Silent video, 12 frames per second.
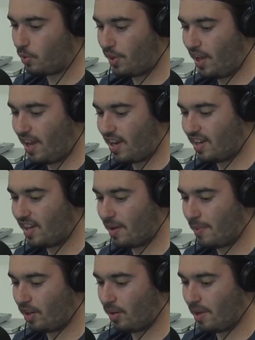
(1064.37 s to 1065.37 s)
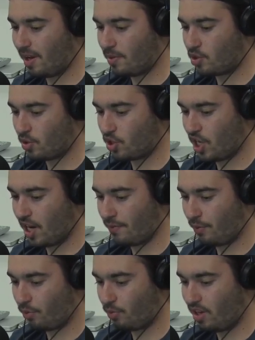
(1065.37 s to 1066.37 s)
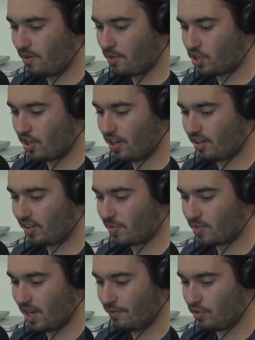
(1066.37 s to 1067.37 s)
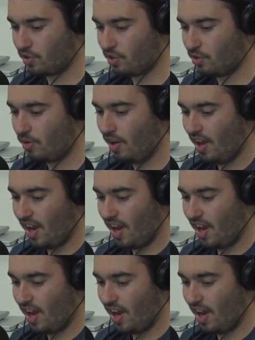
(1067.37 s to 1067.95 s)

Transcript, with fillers: with A and M, Alabama, and Georgia having three, Michigan and Clemson having two,